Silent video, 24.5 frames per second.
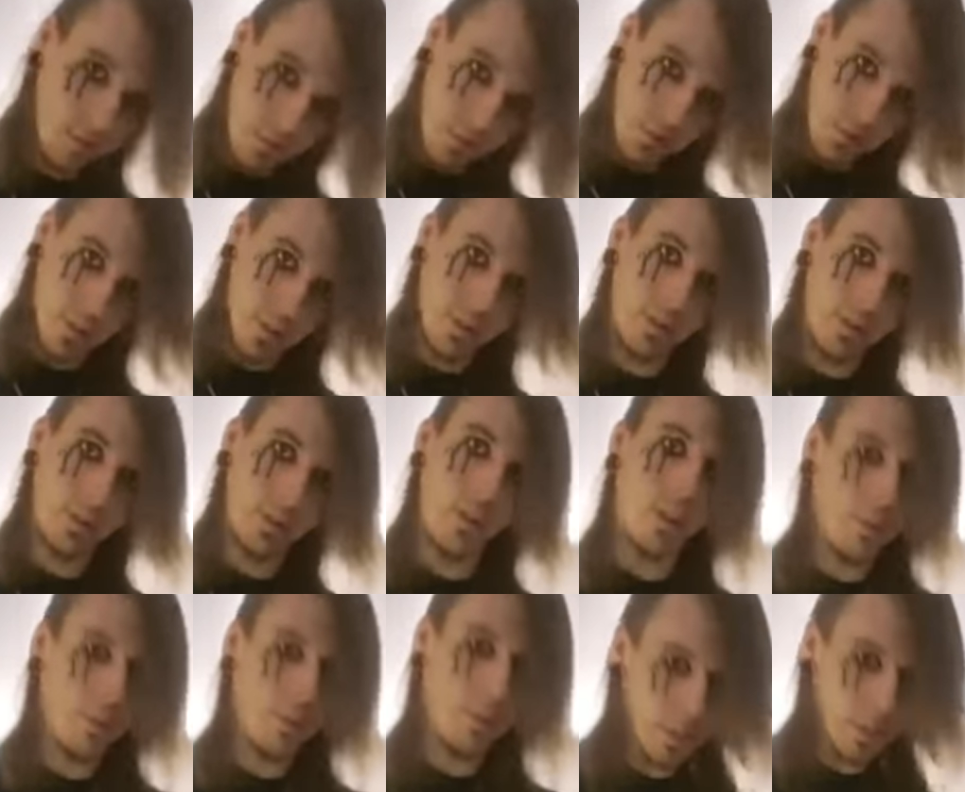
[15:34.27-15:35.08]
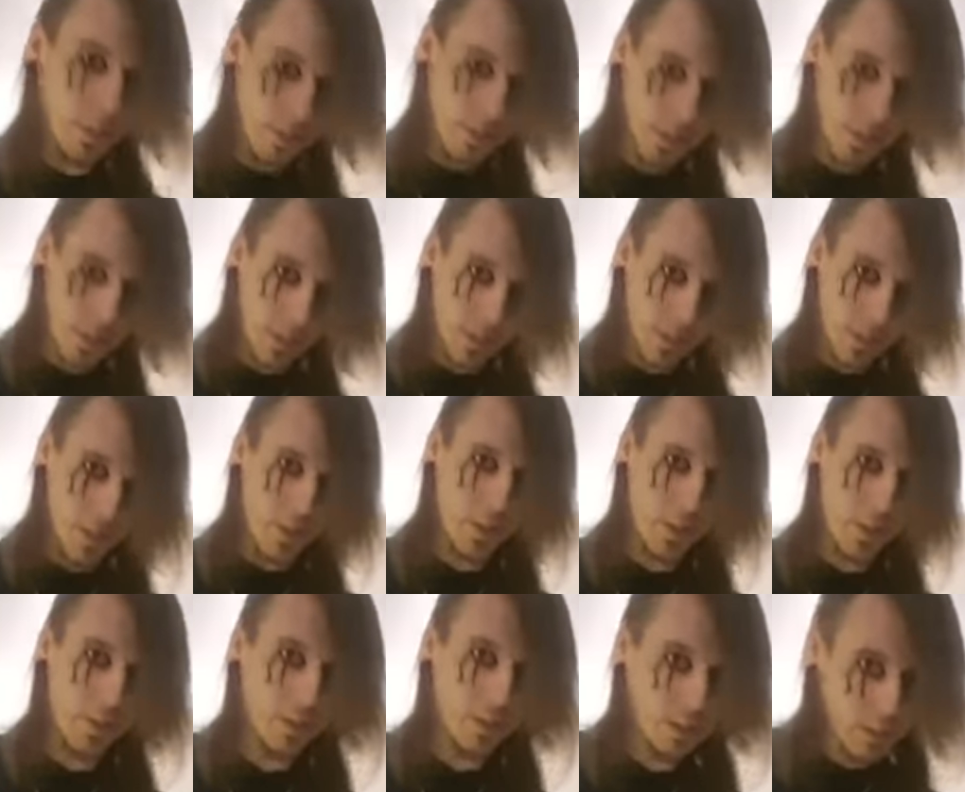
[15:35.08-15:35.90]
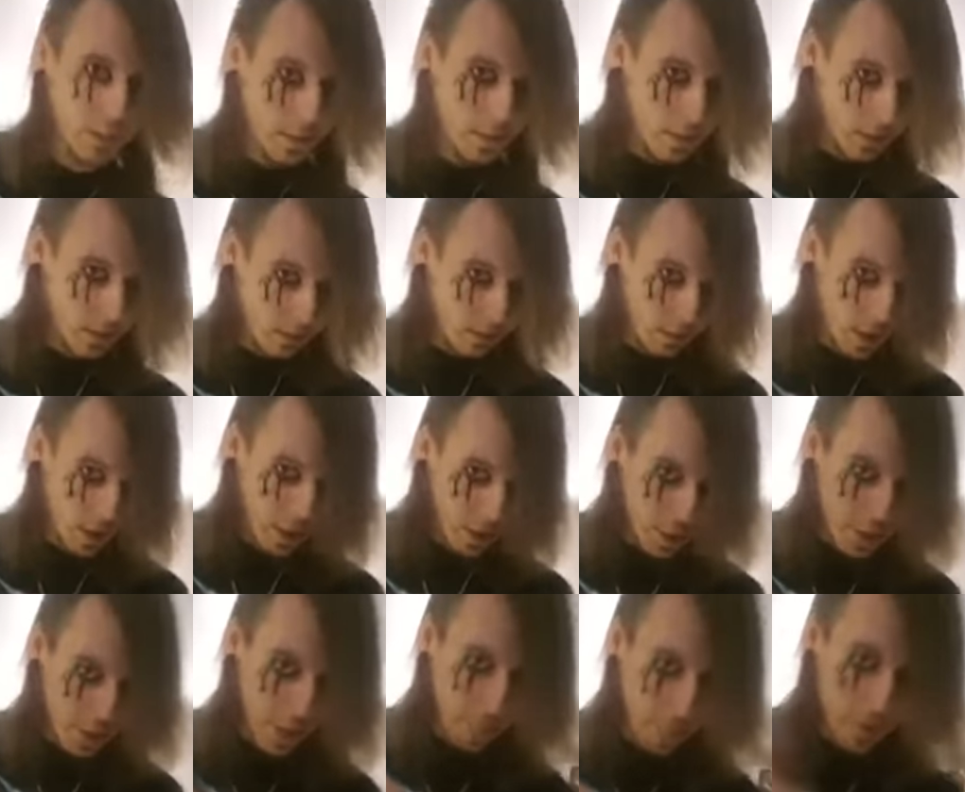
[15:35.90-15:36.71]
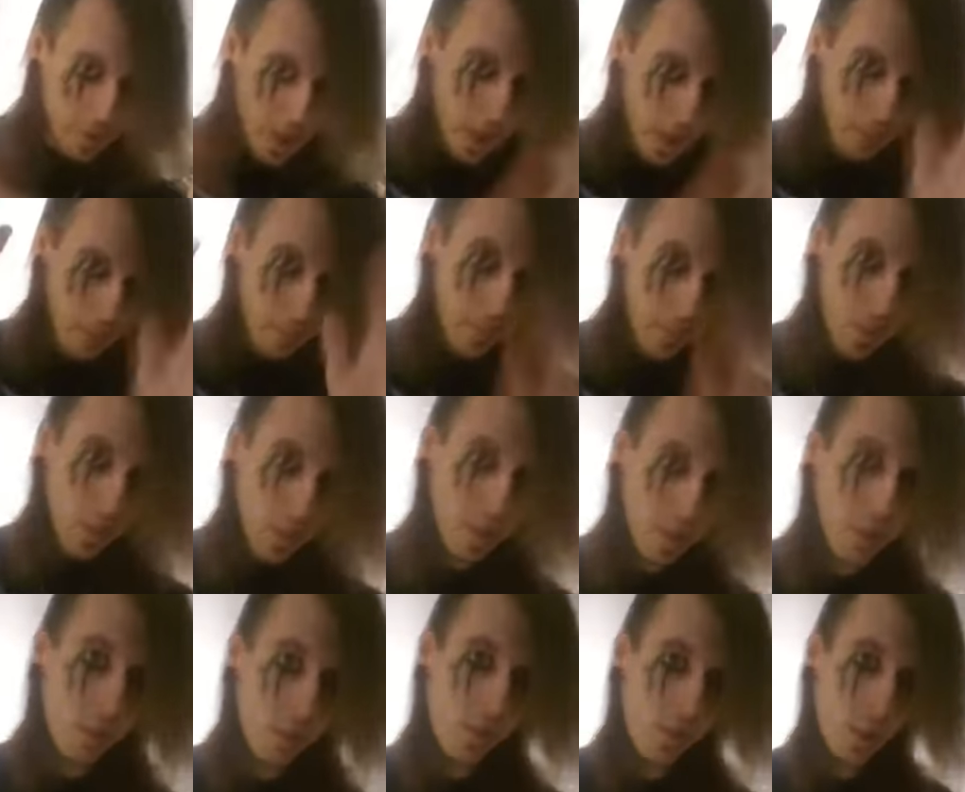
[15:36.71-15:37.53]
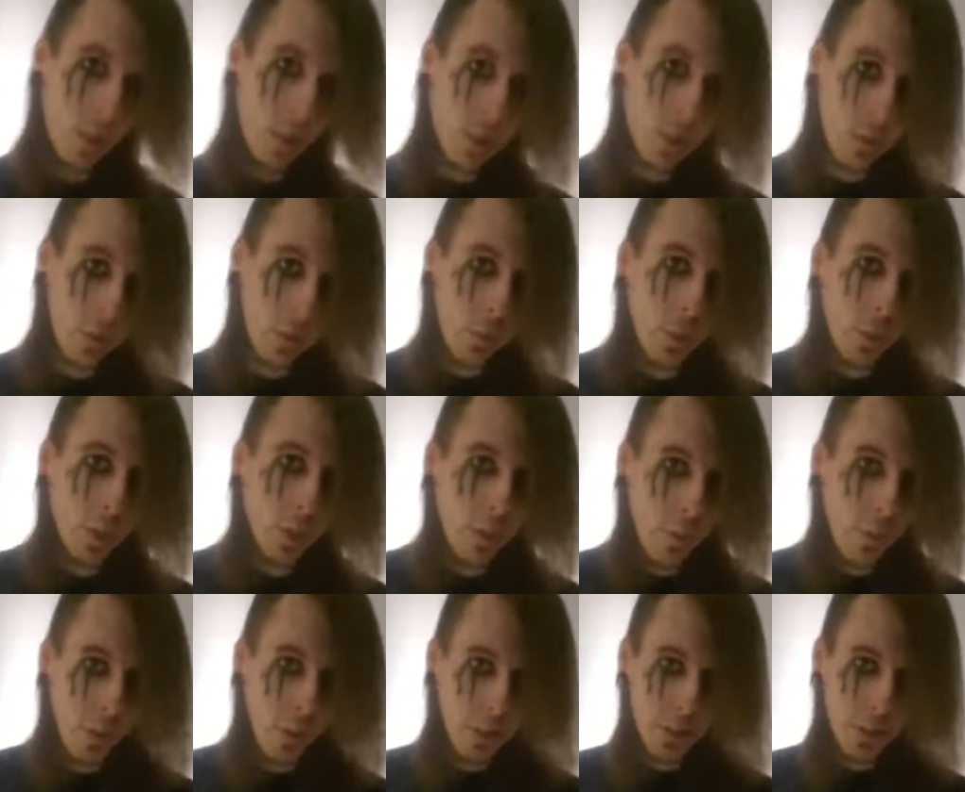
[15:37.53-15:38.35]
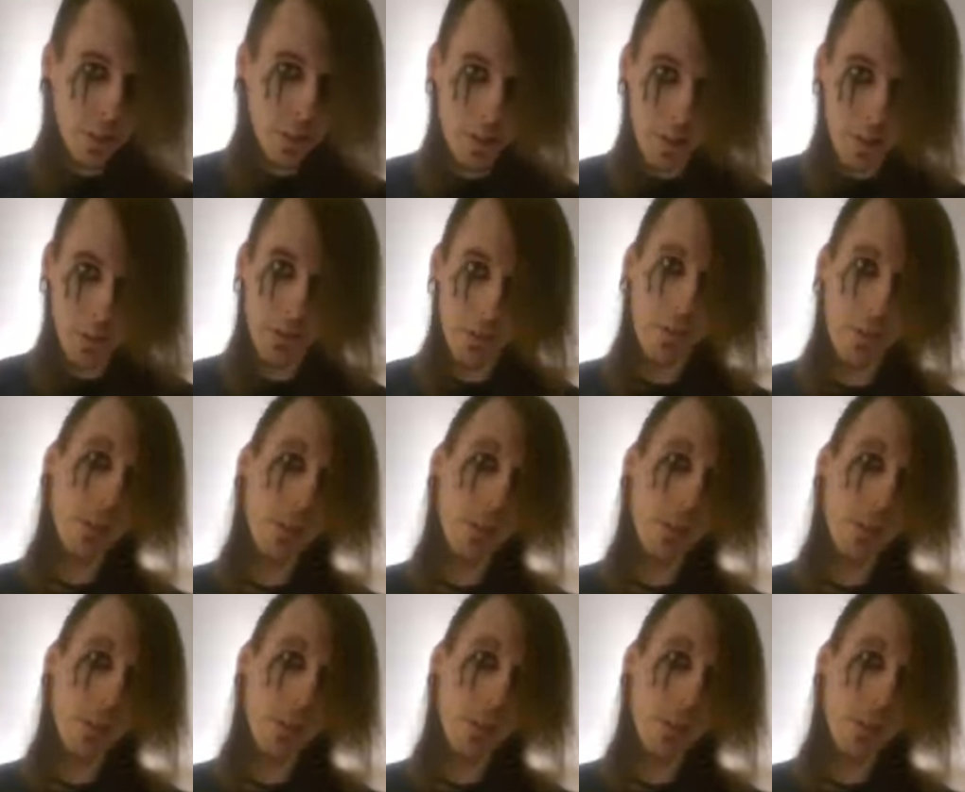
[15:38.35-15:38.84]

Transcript: Let's go. I want to see you do it. Come on, chop chop. Start doing what you want to do.